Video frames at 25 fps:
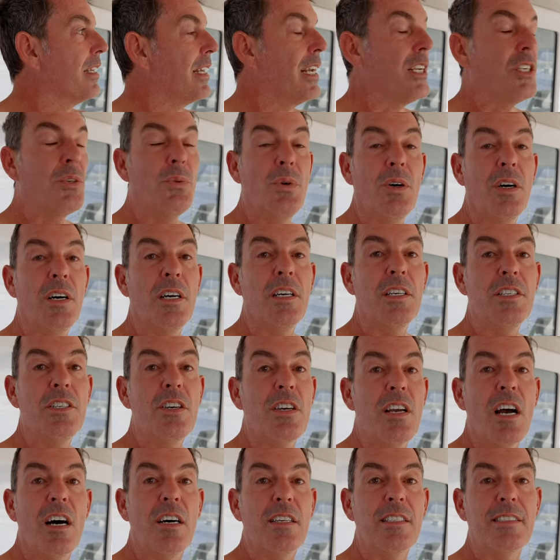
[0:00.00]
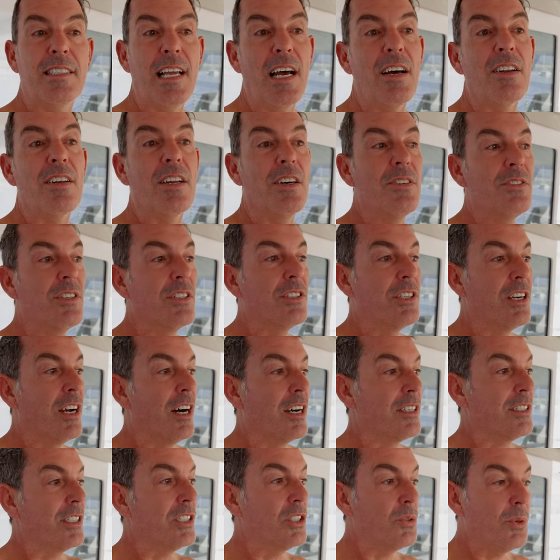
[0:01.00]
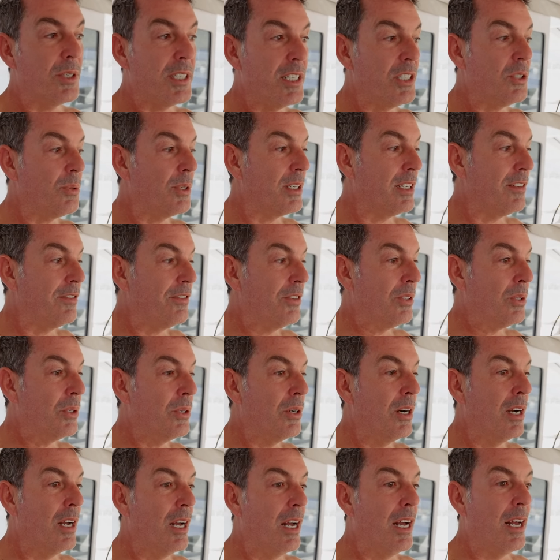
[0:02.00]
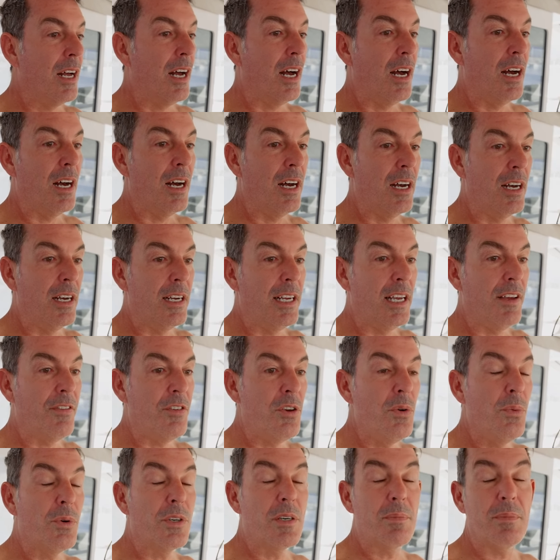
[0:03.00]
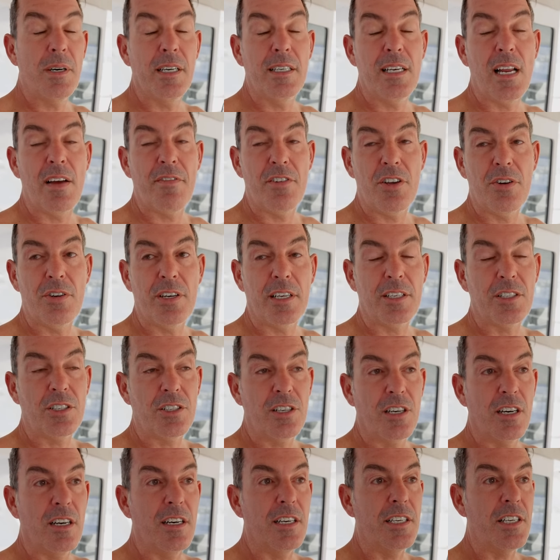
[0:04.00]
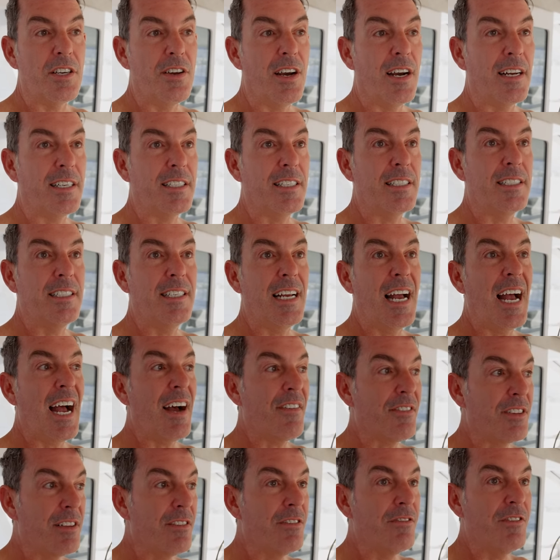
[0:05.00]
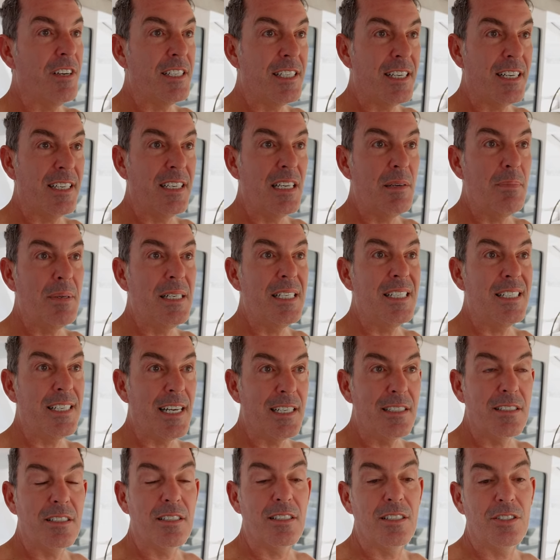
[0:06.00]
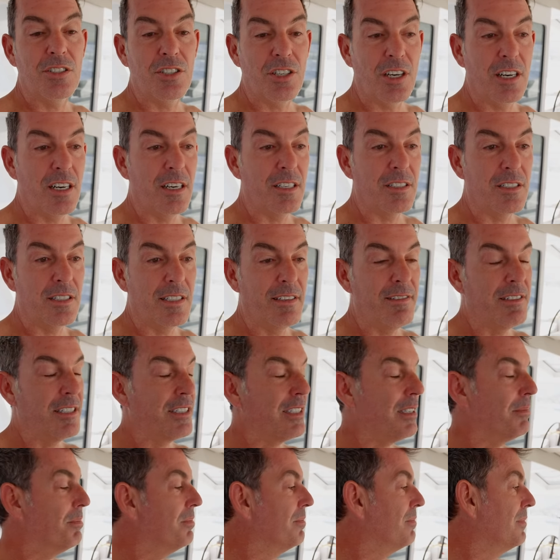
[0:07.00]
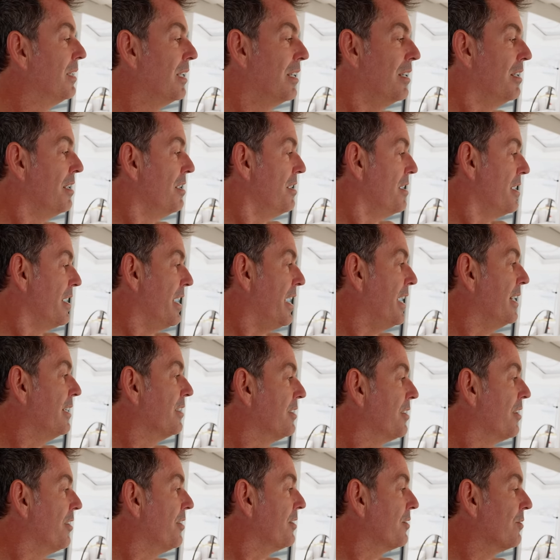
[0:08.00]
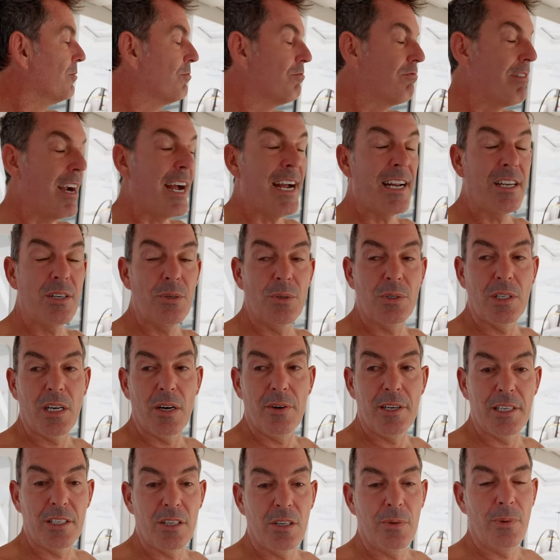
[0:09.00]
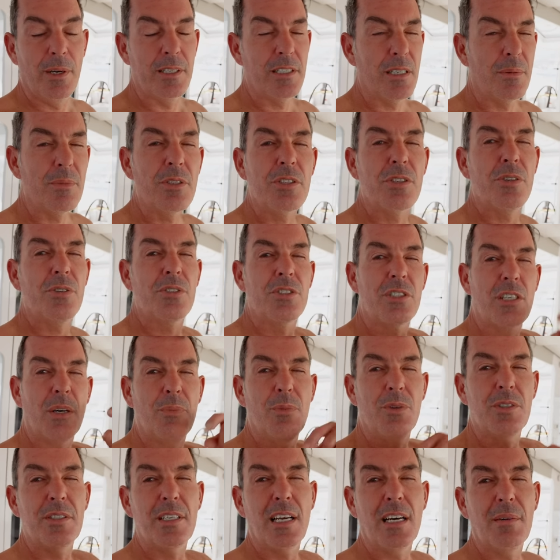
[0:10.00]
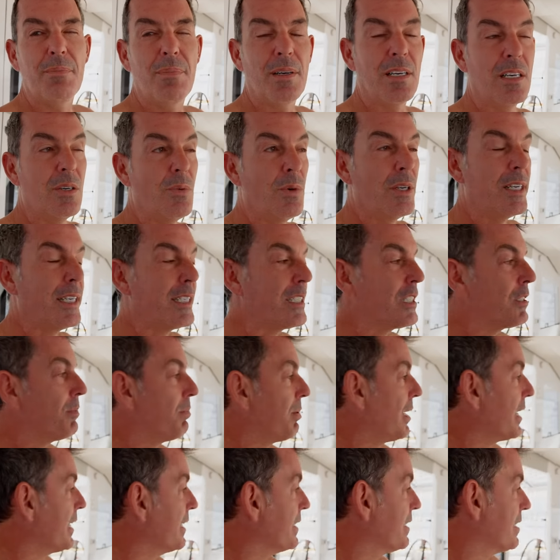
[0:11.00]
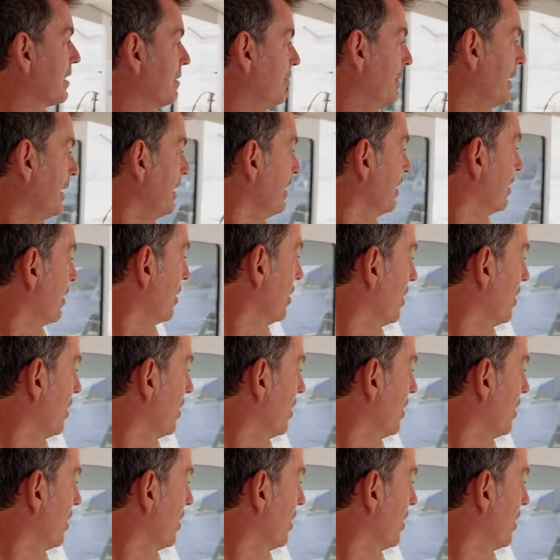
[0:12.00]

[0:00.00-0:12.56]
Guess what? You can't download the charts. In twenty twenty-four, uh, if you want to buy a Navionics chart, you actually have to physically be sent the chart. There is some internal wrangle going on, which I'm sure someone down below will explain to me.